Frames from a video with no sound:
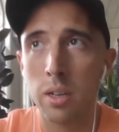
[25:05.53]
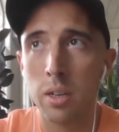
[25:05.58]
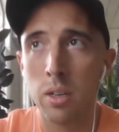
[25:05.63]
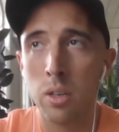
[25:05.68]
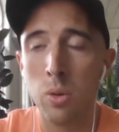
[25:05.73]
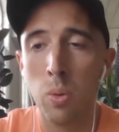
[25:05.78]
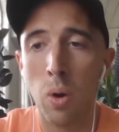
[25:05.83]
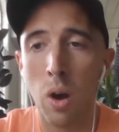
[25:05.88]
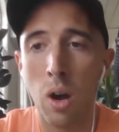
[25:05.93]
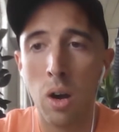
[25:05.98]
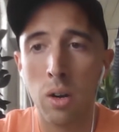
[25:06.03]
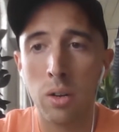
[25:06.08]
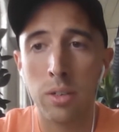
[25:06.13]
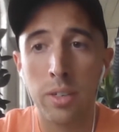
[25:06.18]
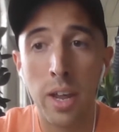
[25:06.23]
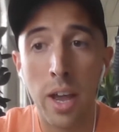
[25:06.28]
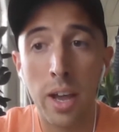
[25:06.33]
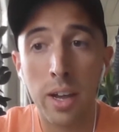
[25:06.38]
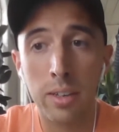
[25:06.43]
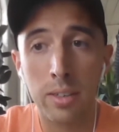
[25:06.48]
You are
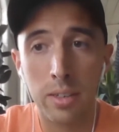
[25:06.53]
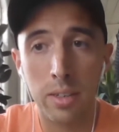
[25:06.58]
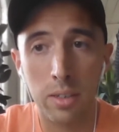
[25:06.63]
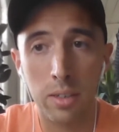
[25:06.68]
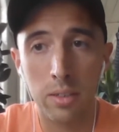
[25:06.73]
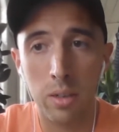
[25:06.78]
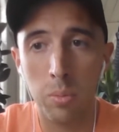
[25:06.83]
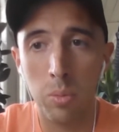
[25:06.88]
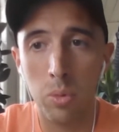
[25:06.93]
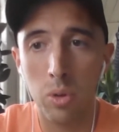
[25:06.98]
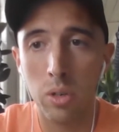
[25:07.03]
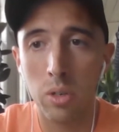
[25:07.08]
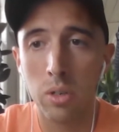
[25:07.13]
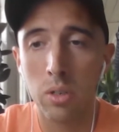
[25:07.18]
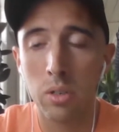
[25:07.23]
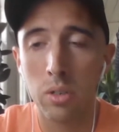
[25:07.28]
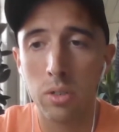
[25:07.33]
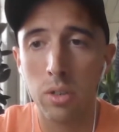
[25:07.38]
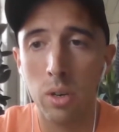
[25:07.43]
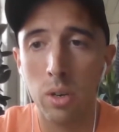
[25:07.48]
texting someone,
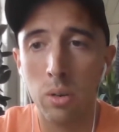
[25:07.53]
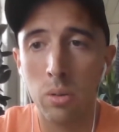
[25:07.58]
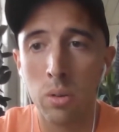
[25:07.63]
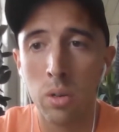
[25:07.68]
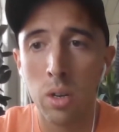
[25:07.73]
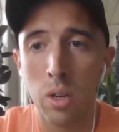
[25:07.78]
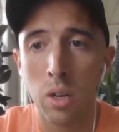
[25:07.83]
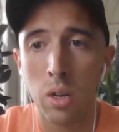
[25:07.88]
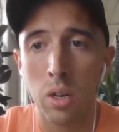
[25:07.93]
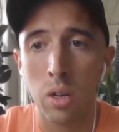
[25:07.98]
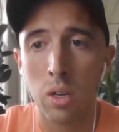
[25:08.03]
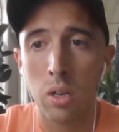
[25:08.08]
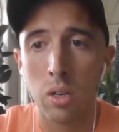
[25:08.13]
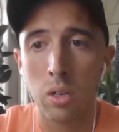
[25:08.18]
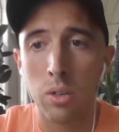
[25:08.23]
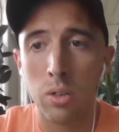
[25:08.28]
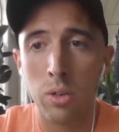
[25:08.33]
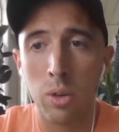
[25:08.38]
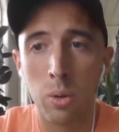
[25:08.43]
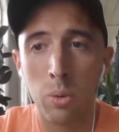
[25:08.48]
so
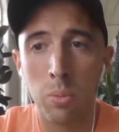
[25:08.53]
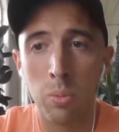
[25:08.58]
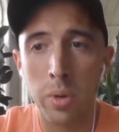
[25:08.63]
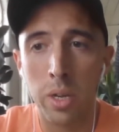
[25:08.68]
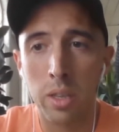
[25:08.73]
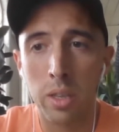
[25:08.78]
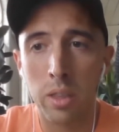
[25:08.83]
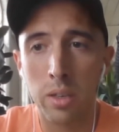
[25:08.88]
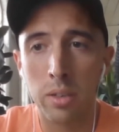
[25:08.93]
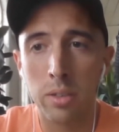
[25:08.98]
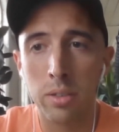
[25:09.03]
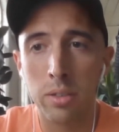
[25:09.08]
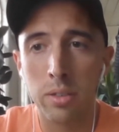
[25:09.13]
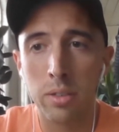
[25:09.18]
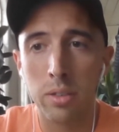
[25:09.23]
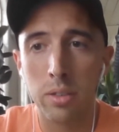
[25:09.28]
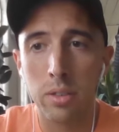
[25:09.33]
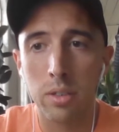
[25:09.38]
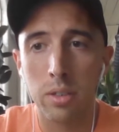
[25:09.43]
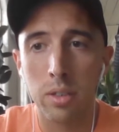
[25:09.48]
don't make
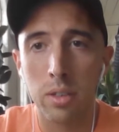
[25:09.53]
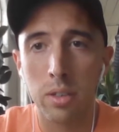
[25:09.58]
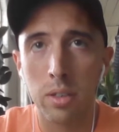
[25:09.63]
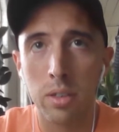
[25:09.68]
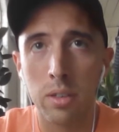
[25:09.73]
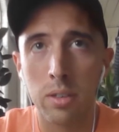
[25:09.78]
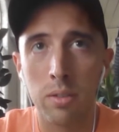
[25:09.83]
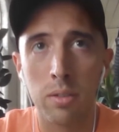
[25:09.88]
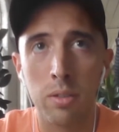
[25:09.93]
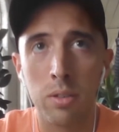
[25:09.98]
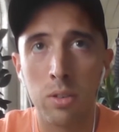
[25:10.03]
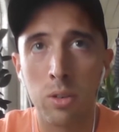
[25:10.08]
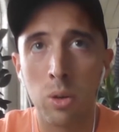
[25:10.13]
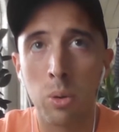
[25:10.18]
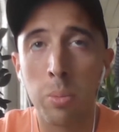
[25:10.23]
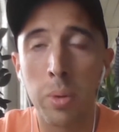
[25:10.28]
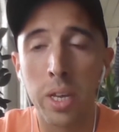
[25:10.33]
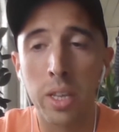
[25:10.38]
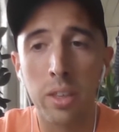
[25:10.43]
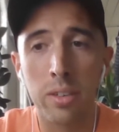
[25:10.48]
this
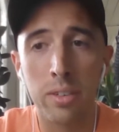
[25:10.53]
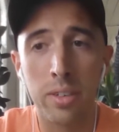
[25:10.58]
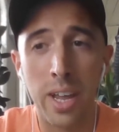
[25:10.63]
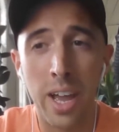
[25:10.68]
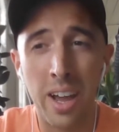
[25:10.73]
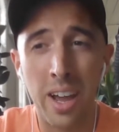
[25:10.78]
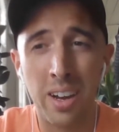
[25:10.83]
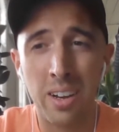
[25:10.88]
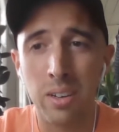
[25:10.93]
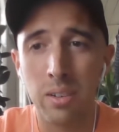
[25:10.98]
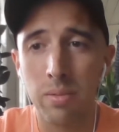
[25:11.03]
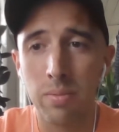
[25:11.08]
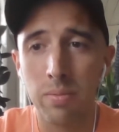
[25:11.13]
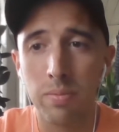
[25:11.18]
an ad.